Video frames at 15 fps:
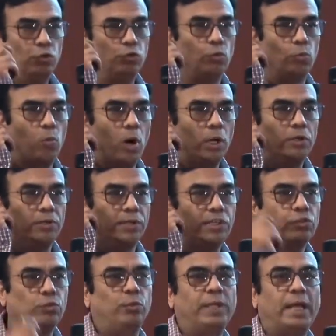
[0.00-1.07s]
So what
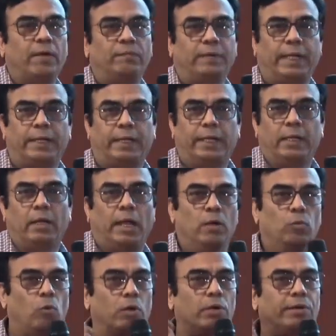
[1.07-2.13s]
risk we have taken
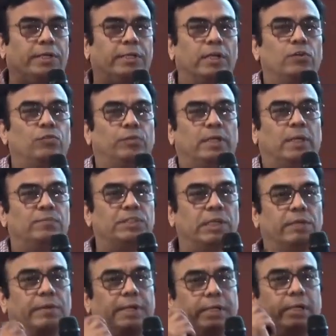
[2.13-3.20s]
and what returns we have
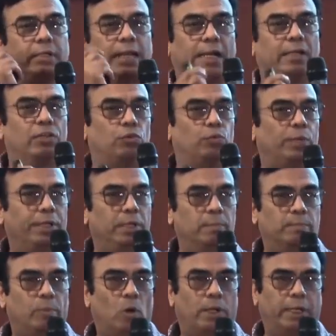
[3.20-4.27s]
generated, that is very
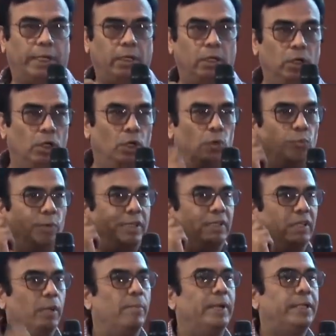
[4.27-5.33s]
important. With
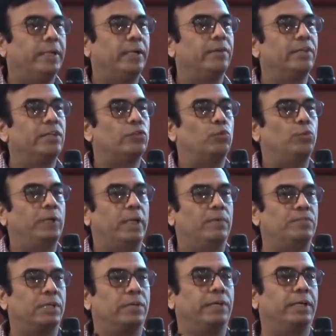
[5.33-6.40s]
limited risk, we
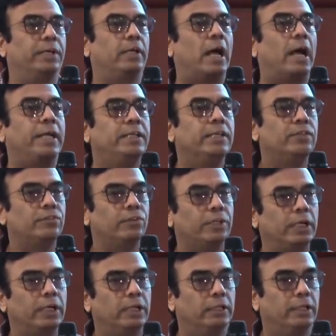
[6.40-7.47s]
have generated highest
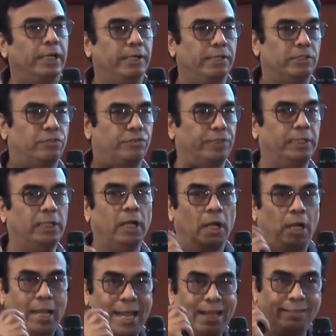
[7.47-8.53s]
return in the industry,
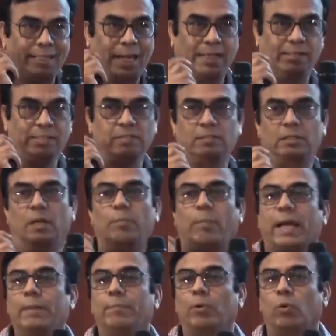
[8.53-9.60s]
and that is the
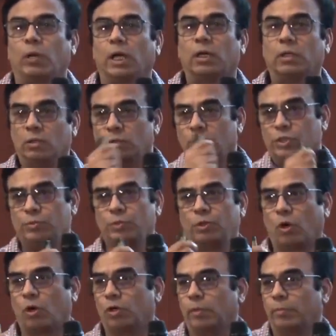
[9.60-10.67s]
byproduct which we
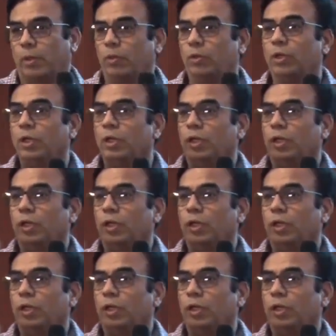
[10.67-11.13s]
talked about.